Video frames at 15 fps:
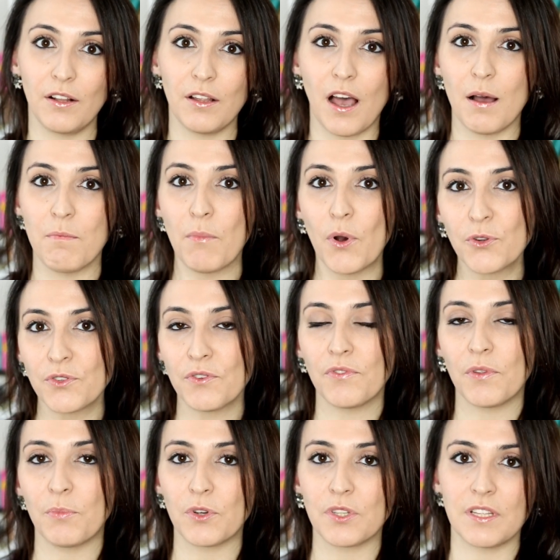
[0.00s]
Uh, most of the
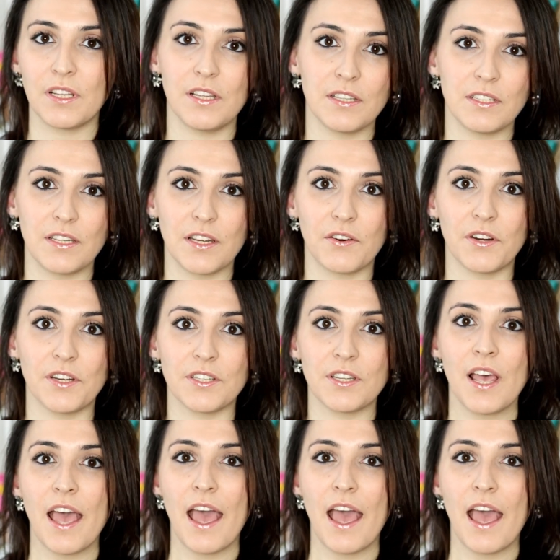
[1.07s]
books in this series